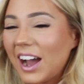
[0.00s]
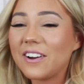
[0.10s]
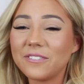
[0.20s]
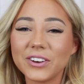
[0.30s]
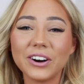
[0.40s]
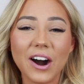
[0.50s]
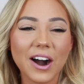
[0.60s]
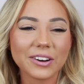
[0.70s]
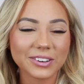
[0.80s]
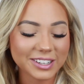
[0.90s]
I feel
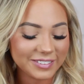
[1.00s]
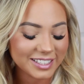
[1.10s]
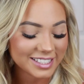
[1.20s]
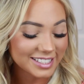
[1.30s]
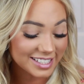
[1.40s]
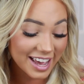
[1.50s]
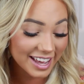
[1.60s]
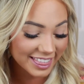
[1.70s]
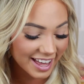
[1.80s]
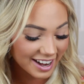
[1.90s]
awkward even
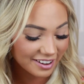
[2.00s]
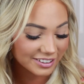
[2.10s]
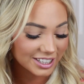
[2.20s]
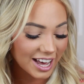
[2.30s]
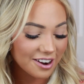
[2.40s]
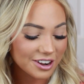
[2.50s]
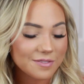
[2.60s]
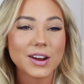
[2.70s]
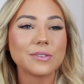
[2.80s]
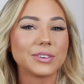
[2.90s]
saying that out loud.
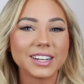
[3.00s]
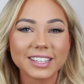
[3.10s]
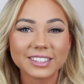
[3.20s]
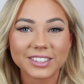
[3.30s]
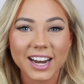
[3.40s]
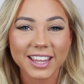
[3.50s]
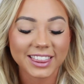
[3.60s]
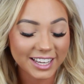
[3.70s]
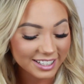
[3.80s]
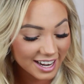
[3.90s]
Am I reading the right
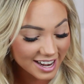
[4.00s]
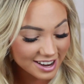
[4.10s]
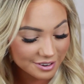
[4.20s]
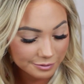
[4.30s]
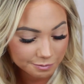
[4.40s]
thing right now?